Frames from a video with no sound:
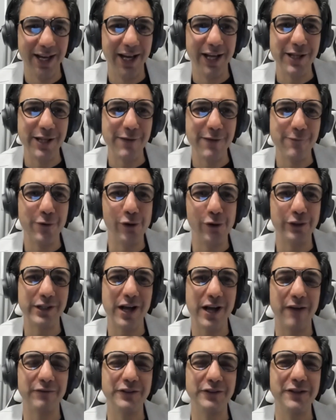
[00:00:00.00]
in the world
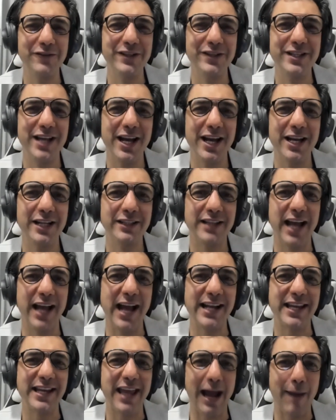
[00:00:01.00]
of dividend
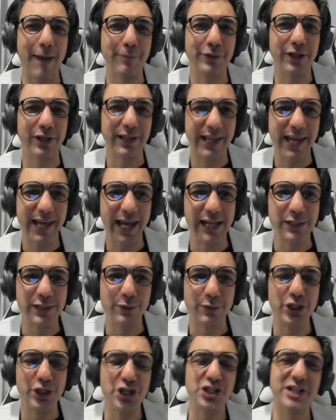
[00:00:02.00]
and capital gains,
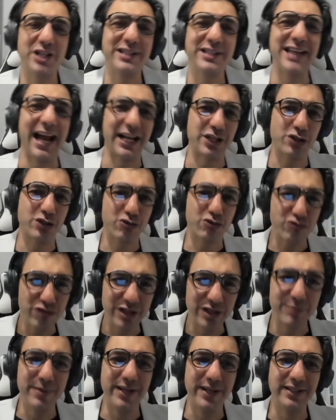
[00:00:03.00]
which is the tax
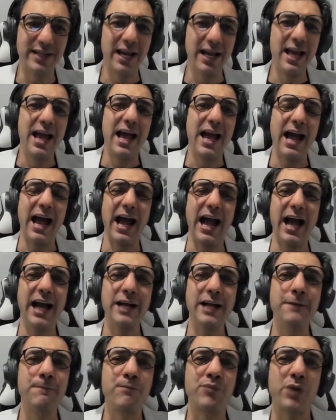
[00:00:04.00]
treatment.
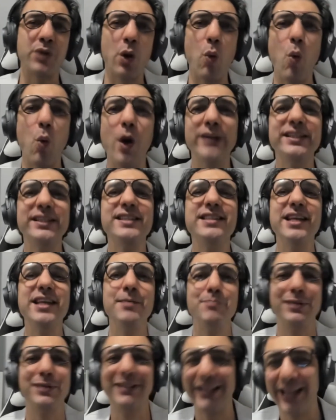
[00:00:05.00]
And what is the
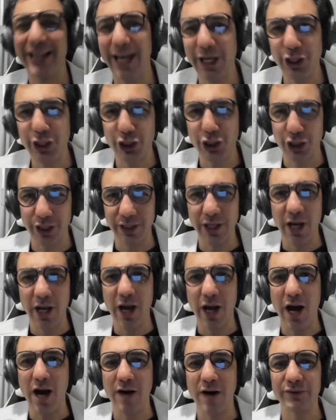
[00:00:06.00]
implication
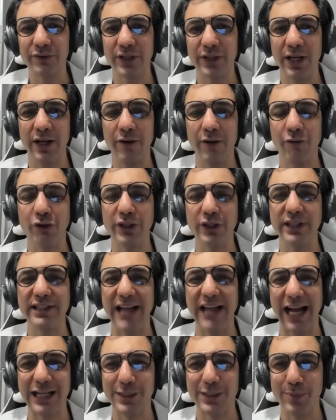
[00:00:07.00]
of for the
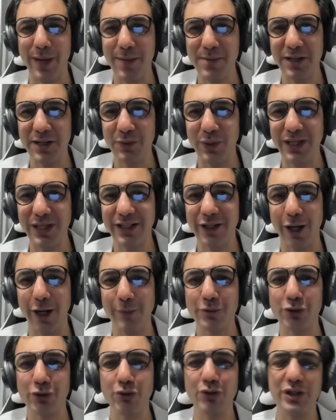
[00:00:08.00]
tax payment when it
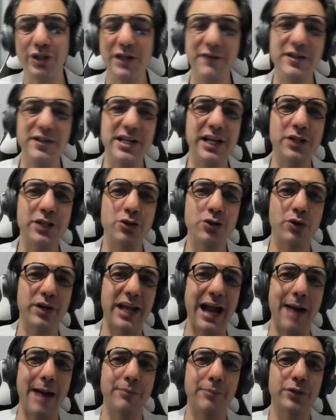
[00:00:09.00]
comes to dividends or
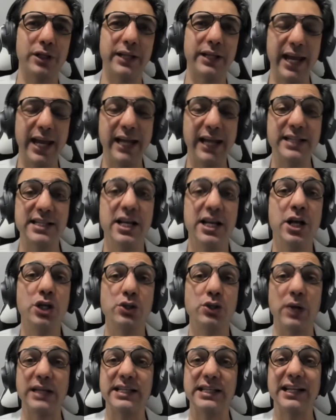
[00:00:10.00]
capital gains?
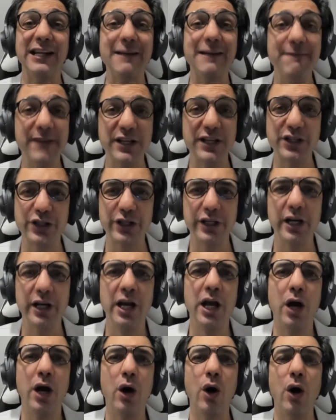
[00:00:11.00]
So as an investor,
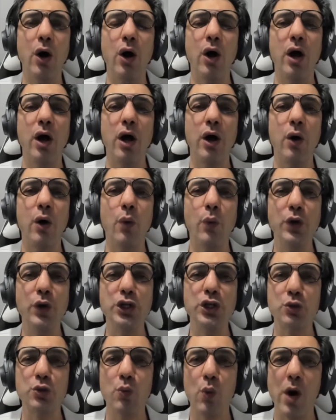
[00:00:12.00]

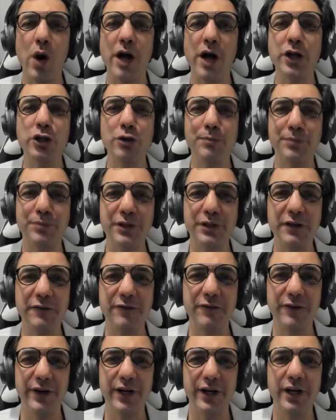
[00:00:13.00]
which one you
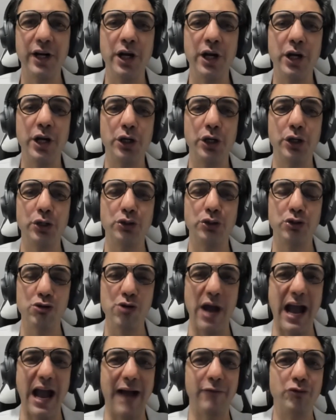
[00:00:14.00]
prefer to
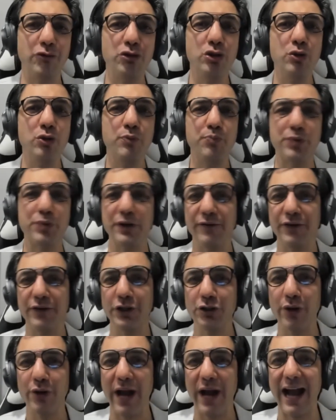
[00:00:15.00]
have? Would you prefer
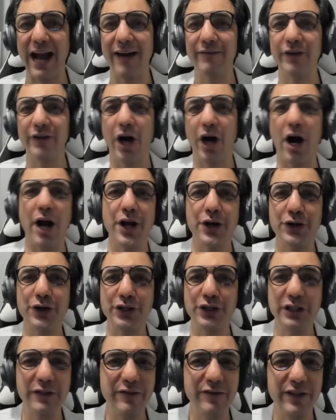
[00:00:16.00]
to have higher
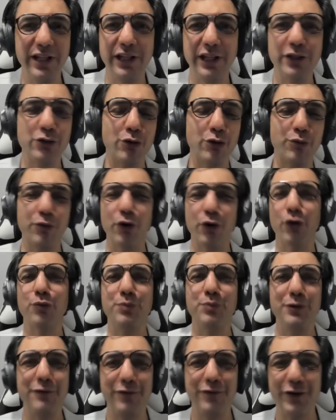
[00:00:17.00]
dividends or
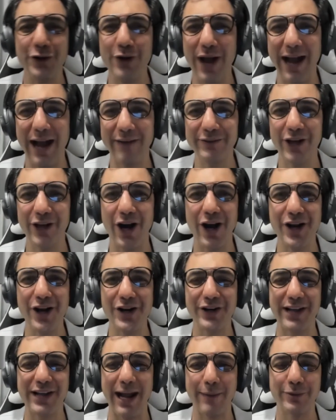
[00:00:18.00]
prefer you have the higher
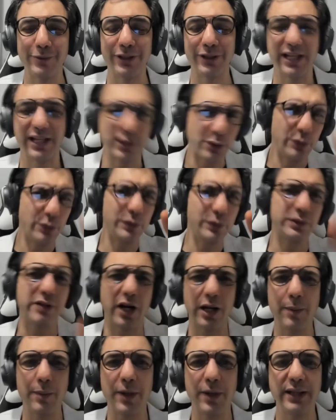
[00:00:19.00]
capital gains? So we'll
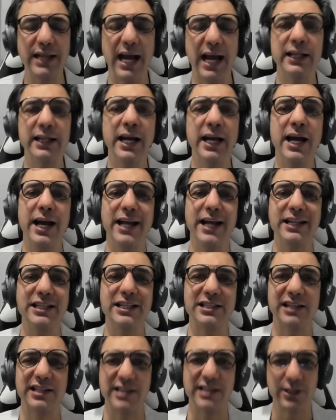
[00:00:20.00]
talk about that in this
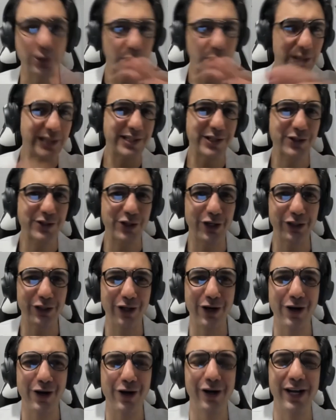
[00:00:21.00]
lesson. So let's start
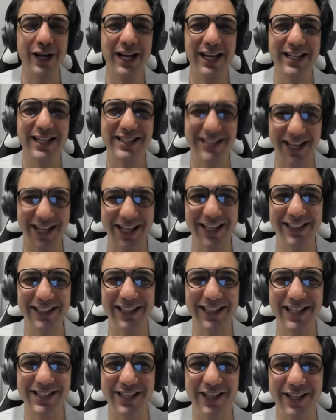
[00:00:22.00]
our second
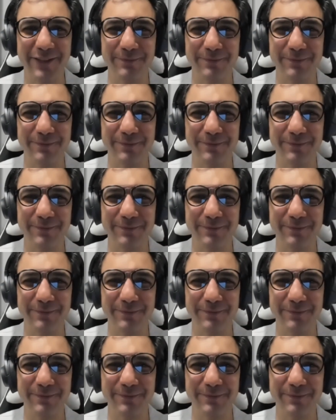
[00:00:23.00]
lesson.